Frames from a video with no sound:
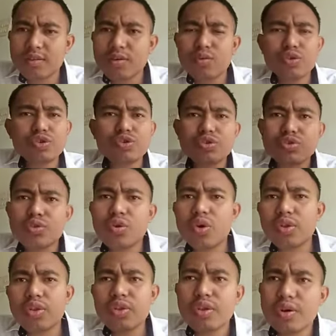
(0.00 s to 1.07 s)
which you
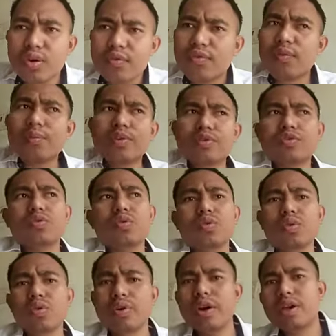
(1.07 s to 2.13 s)
got from the school,
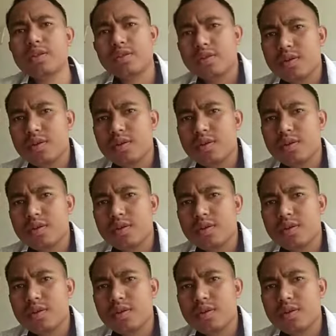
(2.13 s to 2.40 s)
right?